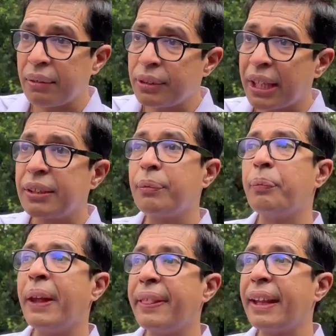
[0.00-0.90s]
that
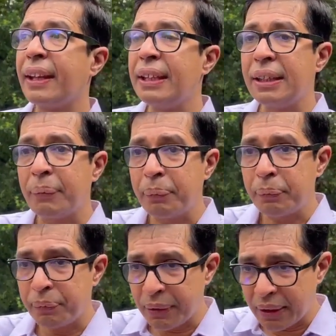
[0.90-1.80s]
basically the,
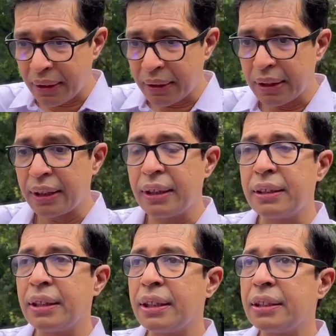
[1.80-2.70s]
the, the,
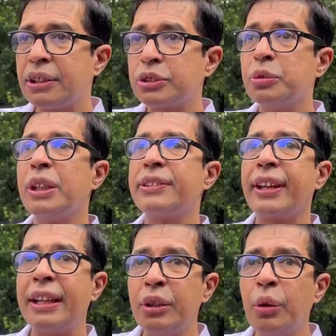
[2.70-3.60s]
the, students
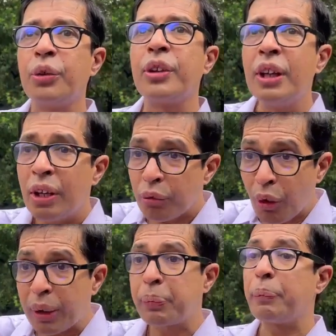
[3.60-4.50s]
can use
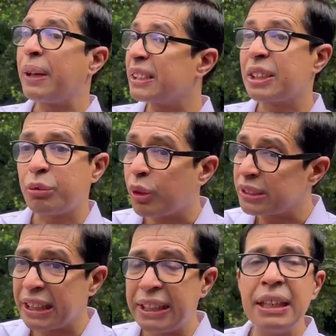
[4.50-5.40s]
for preparation for
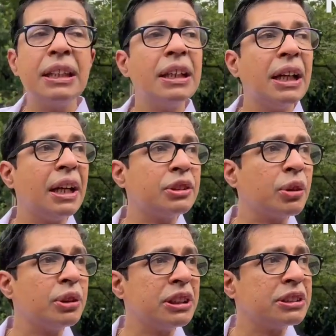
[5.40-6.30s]
JEE. And
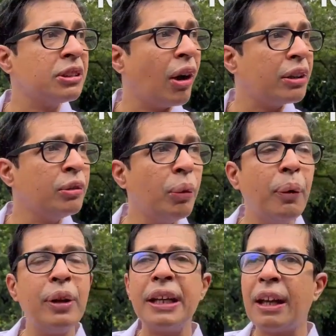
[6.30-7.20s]
so it is not no
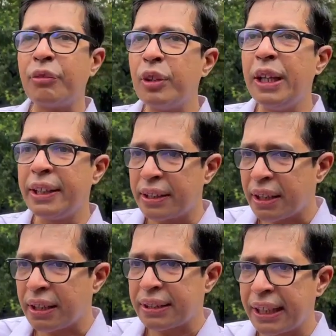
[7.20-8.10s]
more an affluent
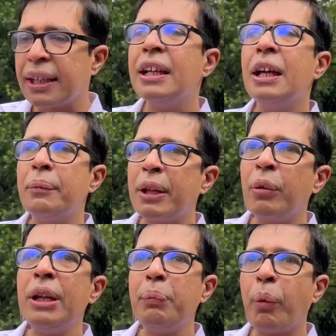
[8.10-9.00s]
thing. But the
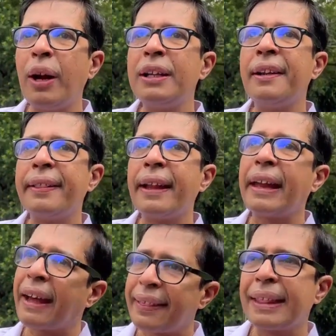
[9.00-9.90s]
only point is that
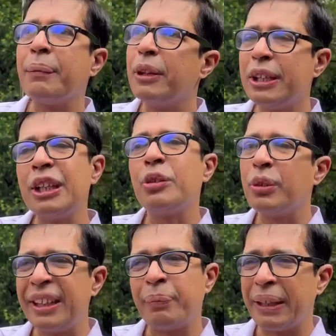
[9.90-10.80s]
accessibility to
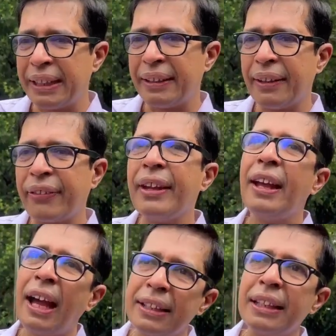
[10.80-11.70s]
these materials,
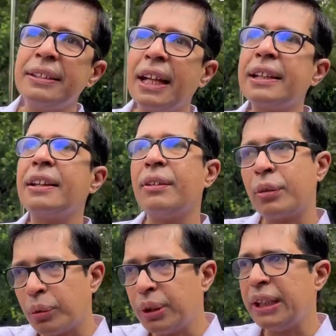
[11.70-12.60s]
I think that
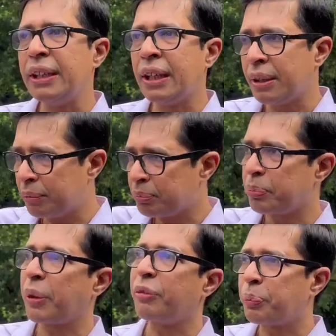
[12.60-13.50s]
through the uh,
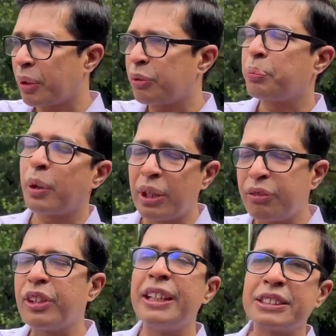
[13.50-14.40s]
pro pro
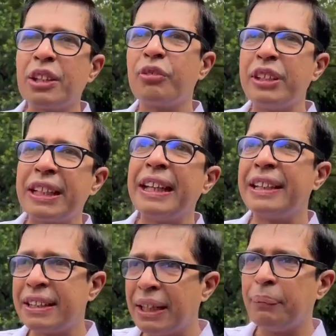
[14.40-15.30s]
proliferation of internet
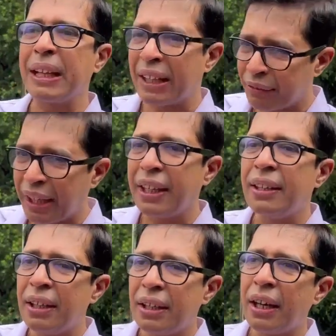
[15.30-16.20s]
in a bigger way
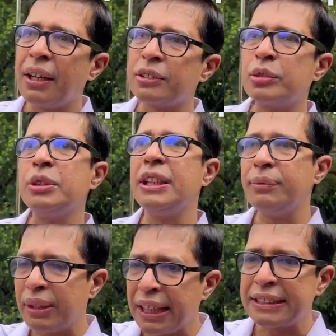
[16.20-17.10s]
uh, to the
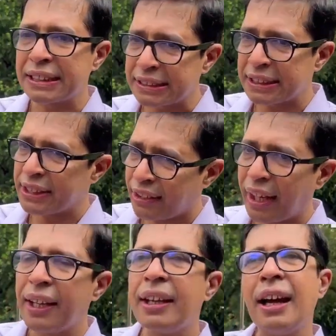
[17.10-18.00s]
villages,
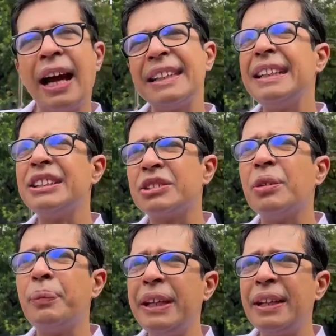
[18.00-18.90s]
etc., I think this will
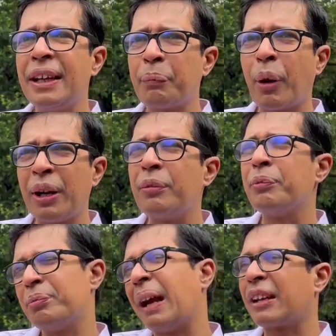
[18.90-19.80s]
be a
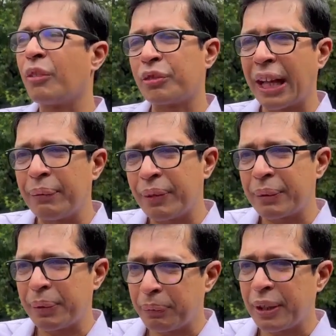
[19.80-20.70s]
matter of time where
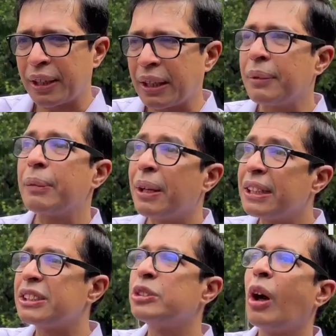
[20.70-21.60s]
people are coming. But
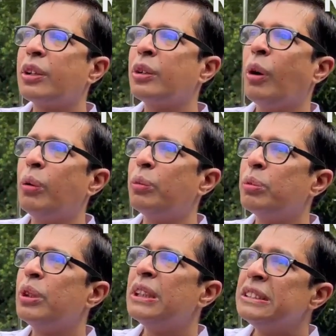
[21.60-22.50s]
it's not now
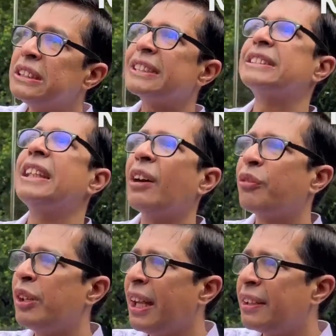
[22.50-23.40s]
just an
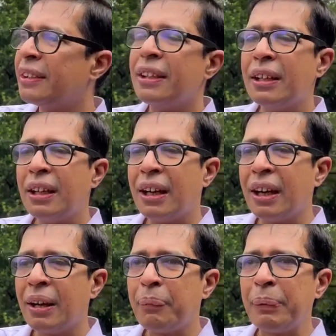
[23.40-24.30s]
affluent
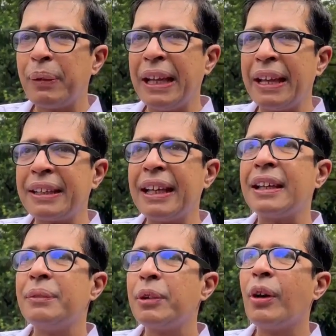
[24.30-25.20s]
uh, people entering
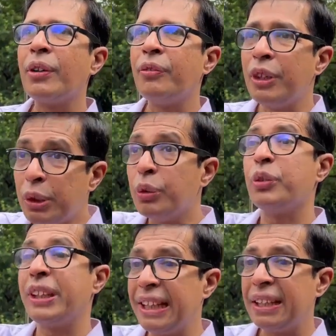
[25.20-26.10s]
because we do
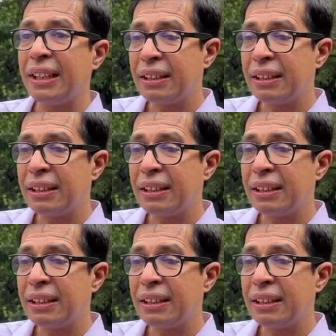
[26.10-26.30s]
see